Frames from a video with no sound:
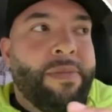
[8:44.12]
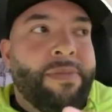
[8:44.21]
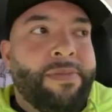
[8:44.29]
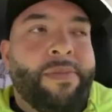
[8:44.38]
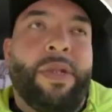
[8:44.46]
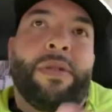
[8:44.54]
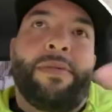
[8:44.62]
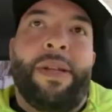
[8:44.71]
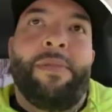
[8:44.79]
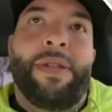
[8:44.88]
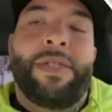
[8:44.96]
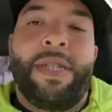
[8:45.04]

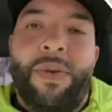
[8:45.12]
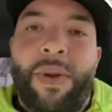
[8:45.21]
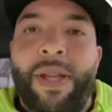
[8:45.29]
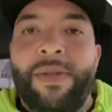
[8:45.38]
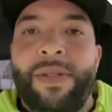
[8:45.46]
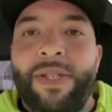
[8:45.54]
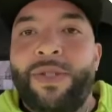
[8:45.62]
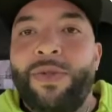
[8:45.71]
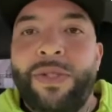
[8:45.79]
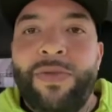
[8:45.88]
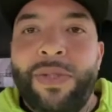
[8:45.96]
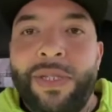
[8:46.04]
not gonna say way. It's like
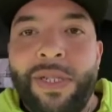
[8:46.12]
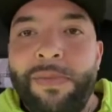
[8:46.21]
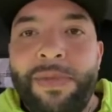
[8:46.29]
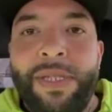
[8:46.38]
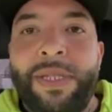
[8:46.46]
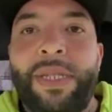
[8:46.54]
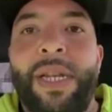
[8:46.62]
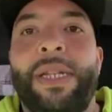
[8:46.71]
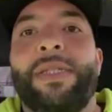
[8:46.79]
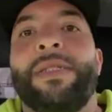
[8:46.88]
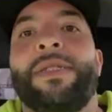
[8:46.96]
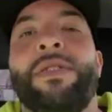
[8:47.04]
200 something in the
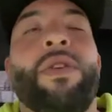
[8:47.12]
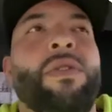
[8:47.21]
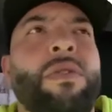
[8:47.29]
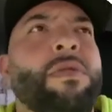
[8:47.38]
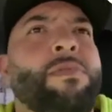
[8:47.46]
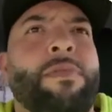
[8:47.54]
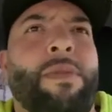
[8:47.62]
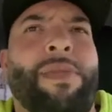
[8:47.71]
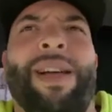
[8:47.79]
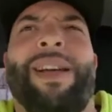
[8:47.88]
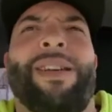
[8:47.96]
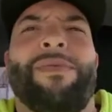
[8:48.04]
States. No, I'm
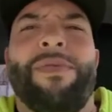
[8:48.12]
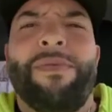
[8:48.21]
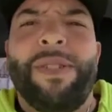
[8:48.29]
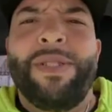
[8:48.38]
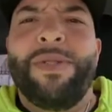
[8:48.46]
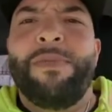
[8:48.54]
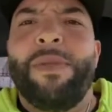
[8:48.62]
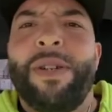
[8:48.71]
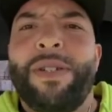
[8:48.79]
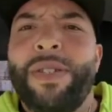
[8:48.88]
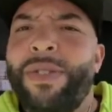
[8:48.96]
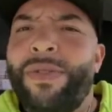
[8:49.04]
lying. What am I talking about?
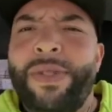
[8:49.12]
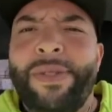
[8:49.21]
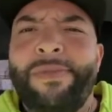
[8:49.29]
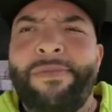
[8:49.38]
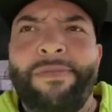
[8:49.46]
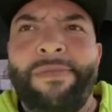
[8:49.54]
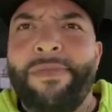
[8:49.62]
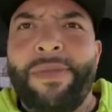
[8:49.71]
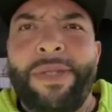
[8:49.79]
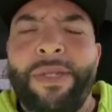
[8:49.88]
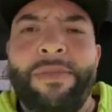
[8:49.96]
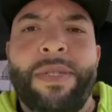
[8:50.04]
100 and
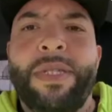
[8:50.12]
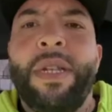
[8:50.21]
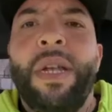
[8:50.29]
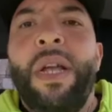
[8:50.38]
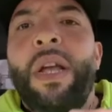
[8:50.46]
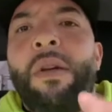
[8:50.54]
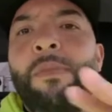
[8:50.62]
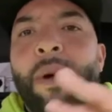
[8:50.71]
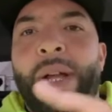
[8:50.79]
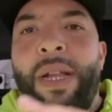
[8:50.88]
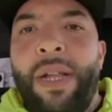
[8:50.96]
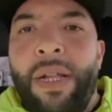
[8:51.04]
something.
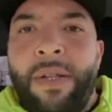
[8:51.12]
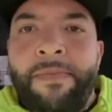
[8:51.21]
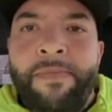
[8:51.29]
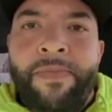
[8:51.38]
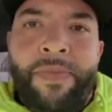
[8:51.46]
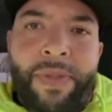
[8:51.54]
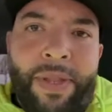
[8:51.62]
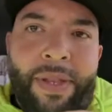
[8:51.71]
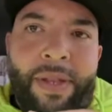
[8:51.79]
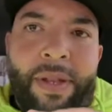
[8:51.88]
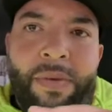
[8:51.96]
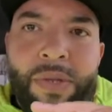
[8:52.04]
But
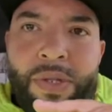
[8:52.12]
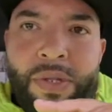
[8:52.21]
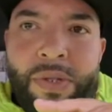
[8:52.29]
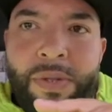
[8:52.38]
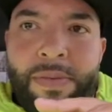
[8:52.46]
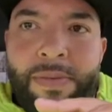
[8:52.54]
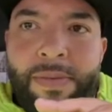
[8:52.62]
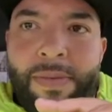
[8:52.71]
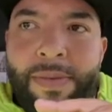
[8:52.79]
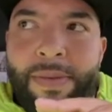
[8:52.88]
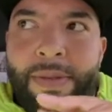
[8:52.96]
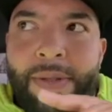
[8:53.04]
it's
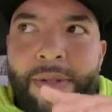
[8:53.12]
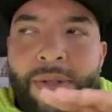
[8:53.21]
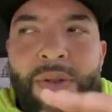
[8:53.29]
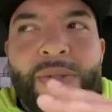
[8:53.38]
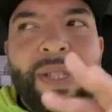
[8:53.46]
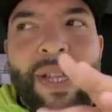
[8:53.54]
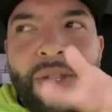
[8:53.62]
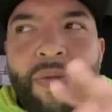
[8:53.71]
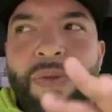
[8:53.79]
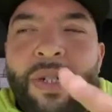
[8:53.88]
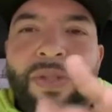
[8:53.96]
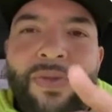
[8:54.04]
like
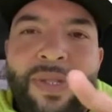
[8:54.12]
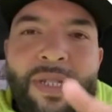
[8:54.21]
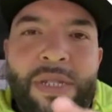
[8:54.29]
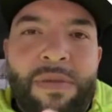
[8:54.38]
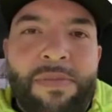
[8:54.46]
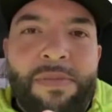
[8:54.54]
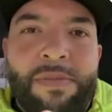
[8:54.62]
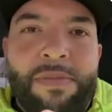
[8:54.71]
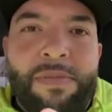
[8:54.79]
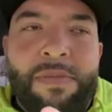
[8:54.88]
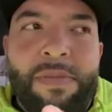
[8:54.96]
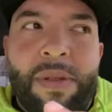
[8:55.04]
200 some
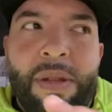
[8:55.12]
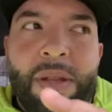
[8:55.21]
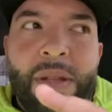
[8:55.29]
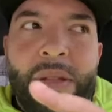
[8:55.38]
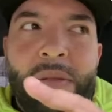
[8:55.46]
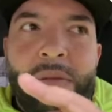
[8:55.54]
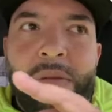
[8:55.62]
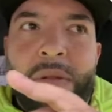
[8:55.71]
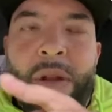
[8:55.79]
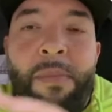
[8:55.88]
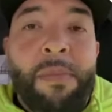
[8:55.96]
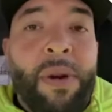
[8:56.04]

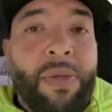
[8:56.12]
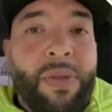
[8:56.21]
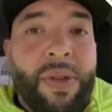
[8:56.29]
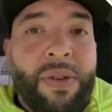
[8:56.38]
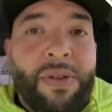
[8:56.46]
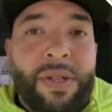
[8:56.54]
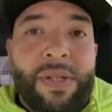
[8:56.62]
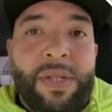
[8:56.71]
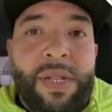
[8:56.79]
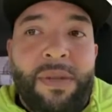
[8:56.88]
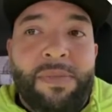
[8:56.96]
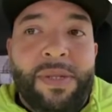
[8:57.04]
a month here. It
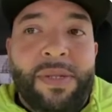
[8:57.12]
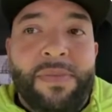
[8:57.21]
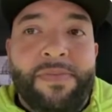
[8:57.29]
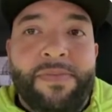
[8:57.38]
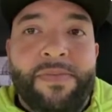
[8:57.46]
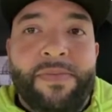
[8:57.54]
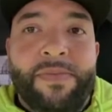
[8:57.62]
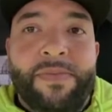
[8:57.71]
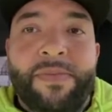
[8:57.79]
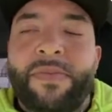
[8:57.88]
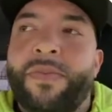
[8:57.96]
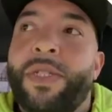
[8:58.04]
seems.
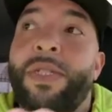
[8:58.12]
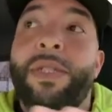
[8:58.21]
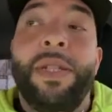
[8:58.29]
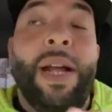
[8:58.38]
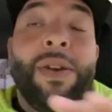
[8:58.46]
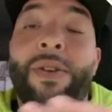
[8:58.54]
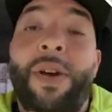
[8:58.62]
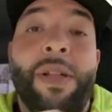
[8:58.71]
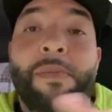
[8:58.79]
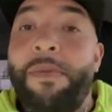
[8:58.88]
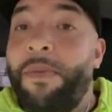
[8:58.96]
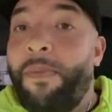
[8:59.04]
I don't know how
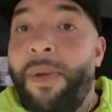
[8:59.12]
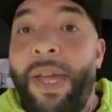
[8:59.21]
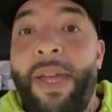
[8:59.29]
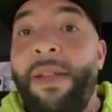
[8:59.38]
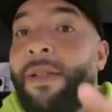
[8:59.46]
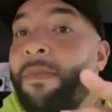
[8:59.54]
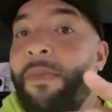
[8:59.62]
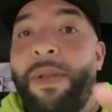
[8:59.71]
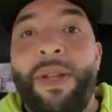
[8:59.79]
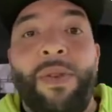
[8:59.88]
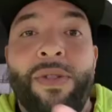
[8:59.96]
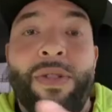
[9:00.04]
people pay it. Maybe
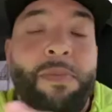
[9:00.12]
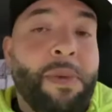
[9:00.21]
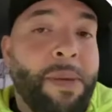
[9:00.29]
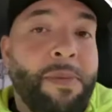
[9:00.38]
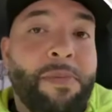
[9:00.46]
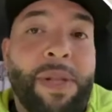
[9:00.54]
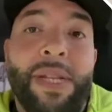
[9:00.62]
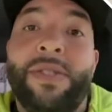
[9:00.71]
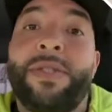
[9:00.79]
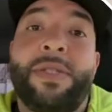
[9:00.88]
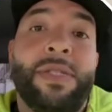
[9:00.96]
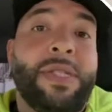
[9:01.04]
they go payment plan because
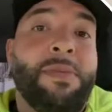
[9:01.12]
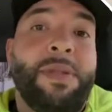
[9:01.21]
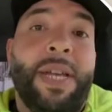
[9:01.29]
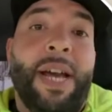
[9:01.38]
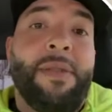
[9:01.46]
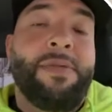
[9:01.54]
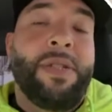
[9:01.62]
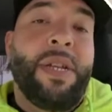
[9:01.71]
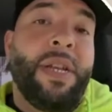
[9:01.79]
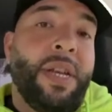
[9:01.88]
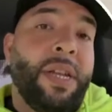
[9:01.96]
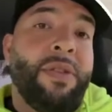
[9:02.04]
it does give me the option.
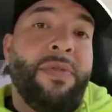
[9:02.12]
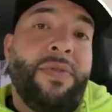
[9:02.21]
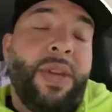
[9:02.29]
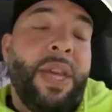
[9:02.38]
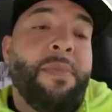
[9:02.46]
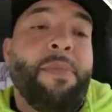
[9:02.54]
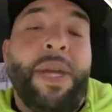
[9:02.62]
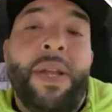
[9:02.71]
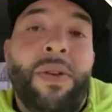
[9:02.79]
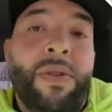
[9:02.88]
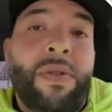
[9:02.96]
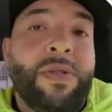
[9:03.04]
Hey, if you can't pay it
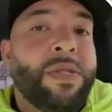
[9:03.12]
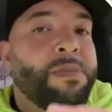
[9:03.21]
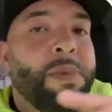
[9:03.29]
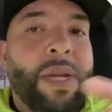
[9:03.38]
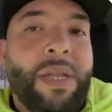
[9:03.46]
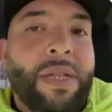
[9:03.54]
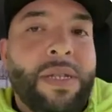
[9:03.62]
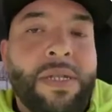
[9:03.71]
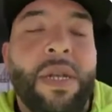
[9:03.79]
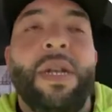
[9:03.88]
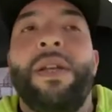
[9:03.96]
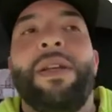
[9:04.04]
all, just pay this.
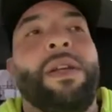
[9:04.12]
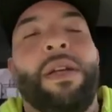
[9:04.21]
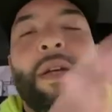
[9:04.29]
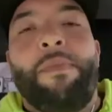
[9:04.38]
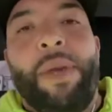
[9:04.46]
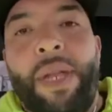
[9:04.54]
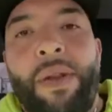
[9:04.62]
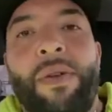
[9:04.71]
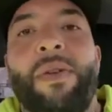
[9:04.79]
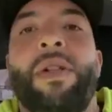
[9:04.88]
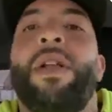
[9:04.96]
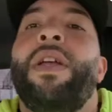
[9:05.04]
I paid it
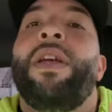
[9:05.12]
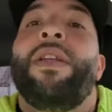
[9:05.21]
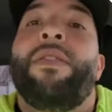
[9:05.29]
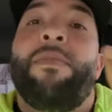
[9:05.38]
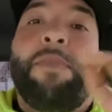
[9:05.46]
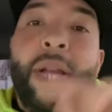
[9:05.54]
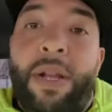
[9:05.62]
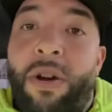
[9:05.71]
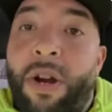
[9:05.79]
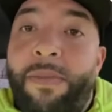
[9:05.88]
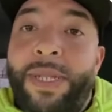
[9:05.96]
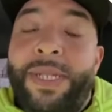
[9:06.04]
all. My
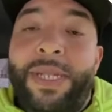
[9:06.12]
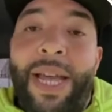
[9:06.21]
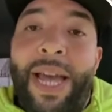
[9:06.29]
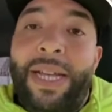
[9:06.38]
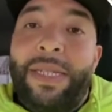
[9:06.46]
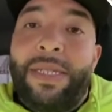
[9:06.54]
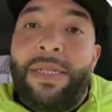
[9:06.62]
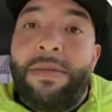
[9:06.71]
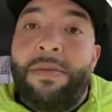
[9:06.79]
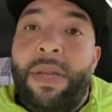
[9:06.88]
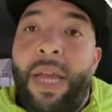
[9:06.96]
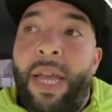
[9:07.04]
garbage tax
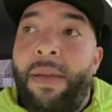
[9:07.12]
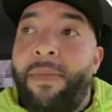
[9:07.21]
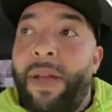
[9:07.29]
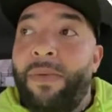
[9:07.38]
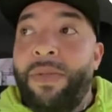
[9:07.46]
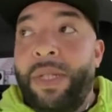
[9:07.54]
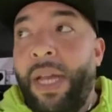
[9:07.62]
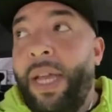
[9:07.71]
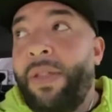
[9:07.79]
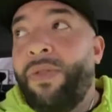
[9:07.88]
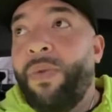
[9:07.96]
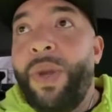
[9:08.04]
came. That was
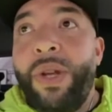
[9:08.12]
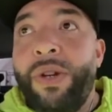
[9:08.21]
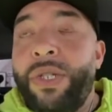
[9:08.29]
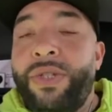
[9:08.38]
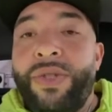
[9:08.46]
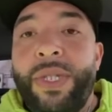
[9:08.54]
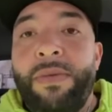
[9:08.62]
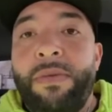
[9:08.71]
like $300.